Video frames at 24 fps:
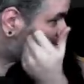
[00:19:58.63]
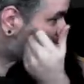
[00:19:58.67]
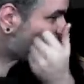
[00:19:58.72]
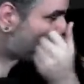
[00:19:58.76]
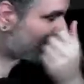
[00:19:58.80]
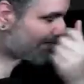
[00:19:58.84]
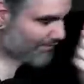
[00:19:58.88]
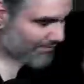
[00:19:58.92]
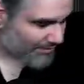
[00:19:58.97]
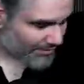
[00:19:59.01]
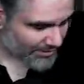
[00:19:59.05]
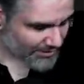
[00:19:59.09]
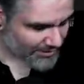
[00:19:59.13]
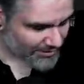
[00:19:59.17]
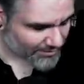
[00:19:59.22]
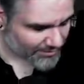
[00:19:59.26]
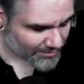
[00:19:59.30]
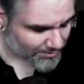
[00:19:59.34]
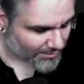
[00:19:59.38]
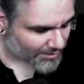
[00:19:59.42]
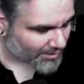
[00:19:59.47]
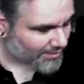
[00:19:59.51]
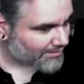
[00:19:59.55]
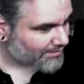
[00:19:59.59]
You're not even legal
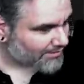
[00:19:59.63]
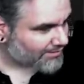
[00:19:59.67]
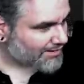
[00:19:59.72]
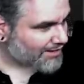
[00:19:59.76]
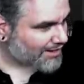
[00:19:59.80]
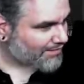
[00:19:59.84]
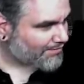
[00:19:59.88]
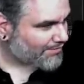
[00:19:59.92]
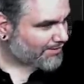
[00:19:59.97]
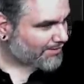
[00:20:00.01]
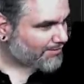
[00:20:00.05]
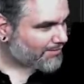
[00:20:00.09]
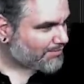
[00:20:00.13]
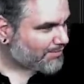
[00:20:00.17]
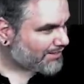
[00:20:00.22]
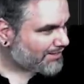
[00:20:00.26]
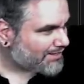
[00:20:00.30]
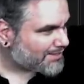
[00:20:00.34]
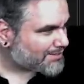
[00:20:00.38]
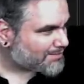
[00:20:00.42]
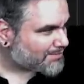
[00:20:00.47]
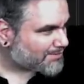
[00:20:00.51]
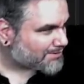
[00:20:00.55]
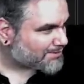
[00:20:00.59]
in Modern. I feel like we
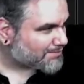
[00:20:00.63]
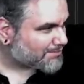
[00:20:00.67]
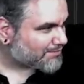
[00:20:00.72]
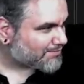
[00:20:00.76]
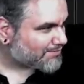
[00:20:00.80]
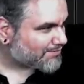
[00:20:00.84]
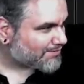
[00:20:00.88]
played this person